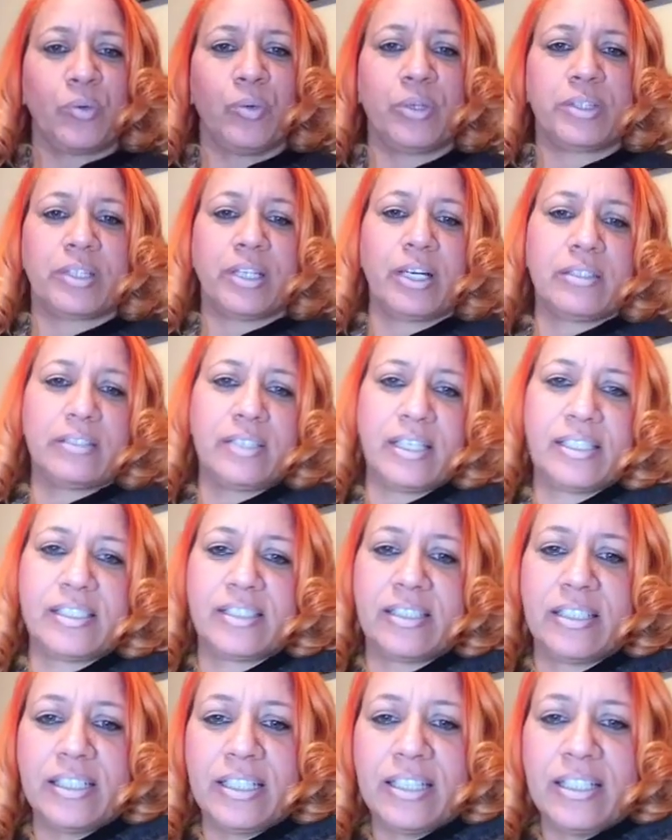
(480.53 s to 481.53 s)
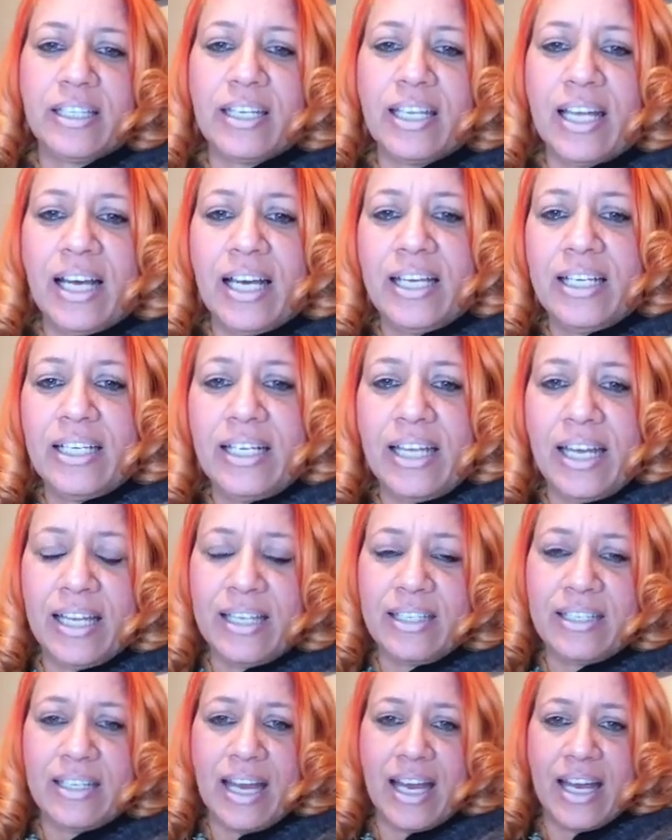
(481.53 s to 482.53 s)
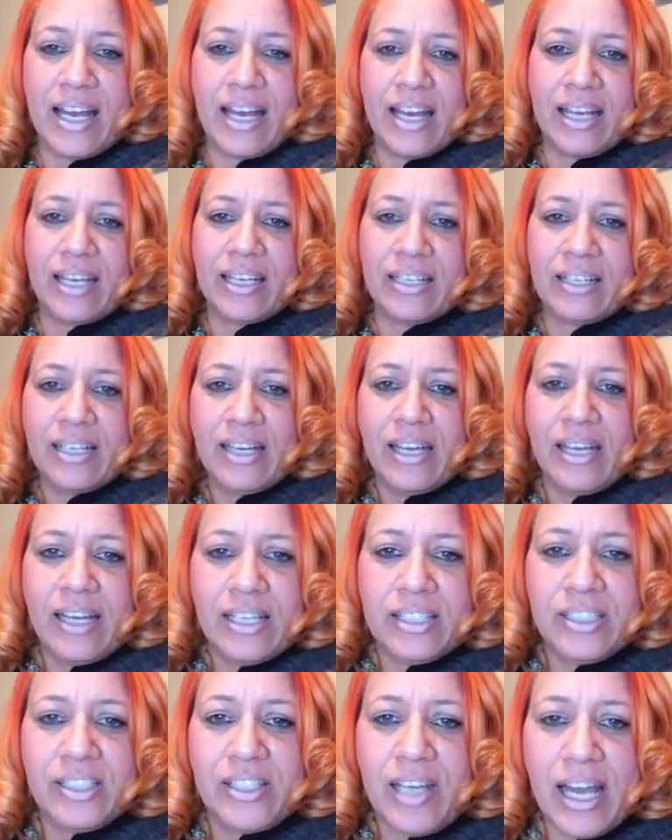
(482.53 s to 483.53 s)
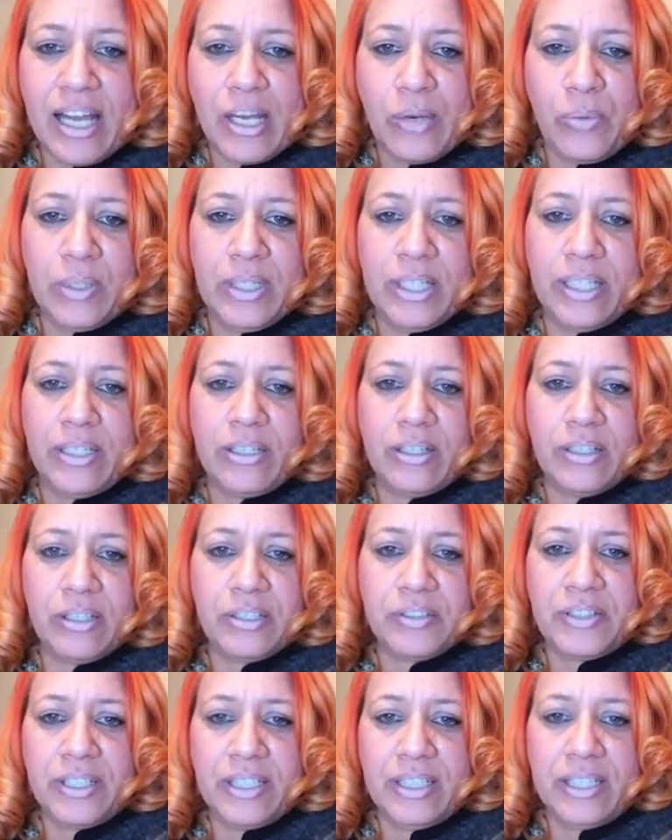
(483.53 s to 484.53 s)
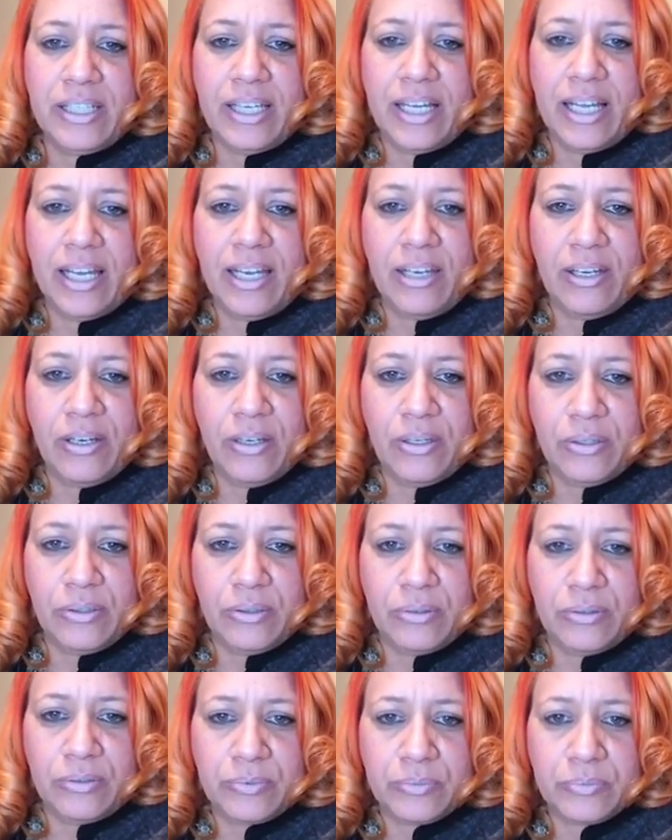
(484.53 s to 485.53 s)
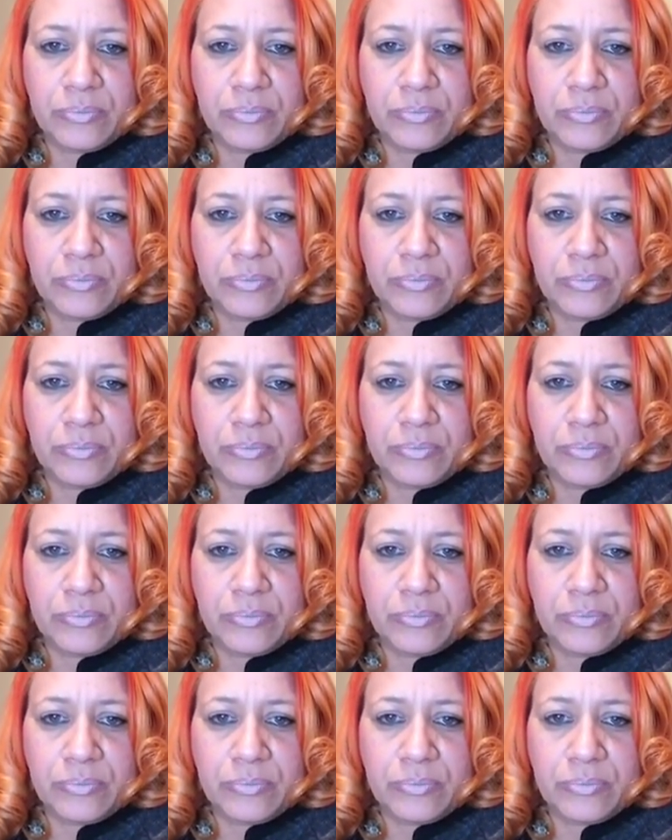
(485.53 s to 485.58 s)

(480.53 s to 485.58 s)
with our destiny. Align at 9. Jacqueline Earthly. Hello.